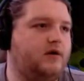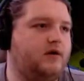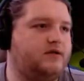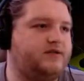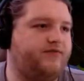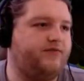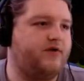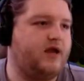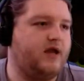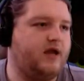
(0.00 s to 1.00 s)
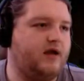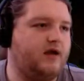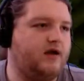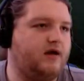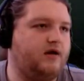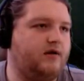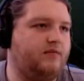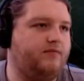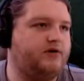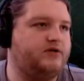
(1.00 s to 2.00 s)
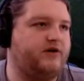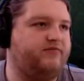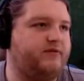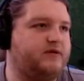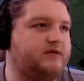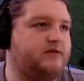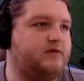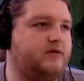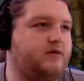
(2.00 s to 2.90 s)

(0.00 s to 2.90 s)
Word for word: is the freaking bookshelf puzzle.